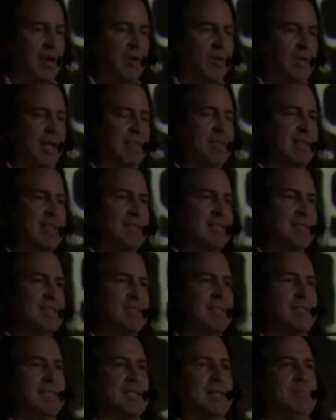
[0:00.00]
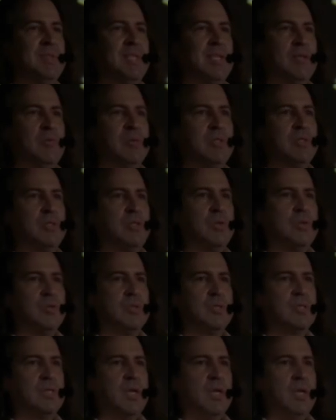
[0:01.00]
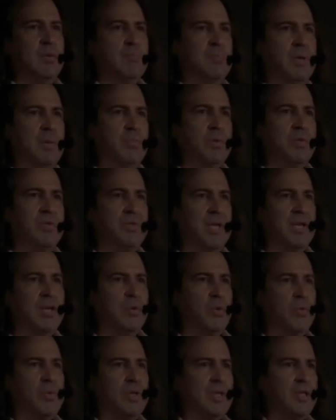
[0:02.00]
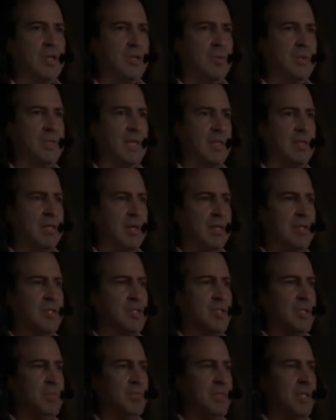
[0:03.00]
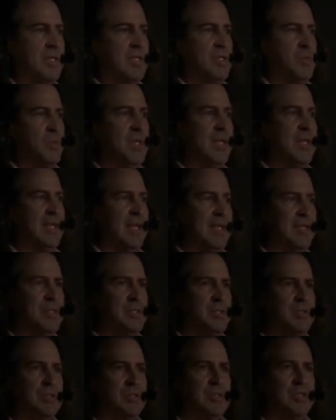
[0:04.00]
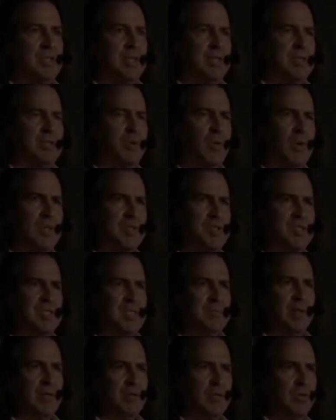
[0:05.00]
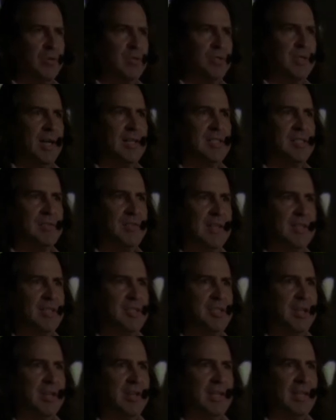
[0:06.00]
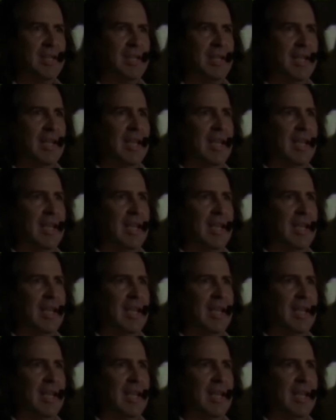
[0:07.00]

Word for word: Well, I think this is the same thing with schools. People think we're really good with technology because we can answer questions about Google Docs file sharing.